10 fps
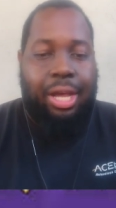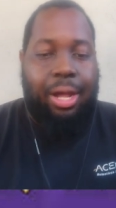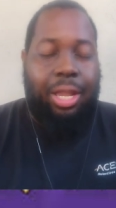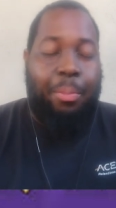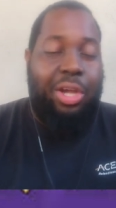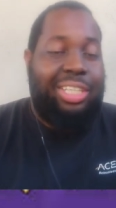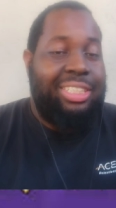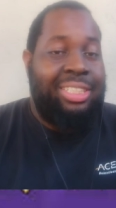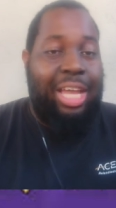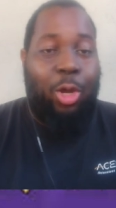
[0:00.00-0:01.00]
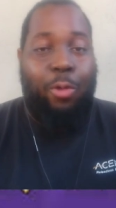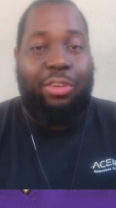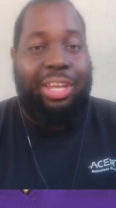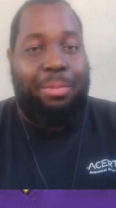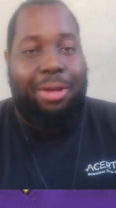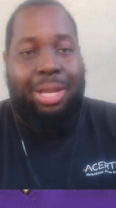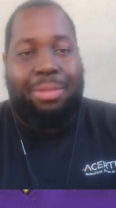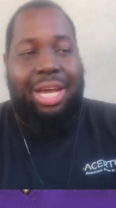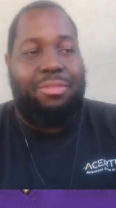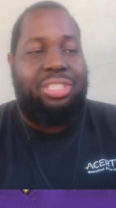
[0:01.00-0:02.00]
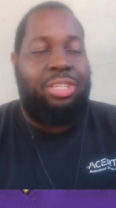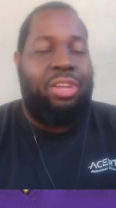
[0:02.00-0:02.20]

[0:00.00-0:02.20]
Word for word: Lamar Jackson is not going to forget about him, obviously.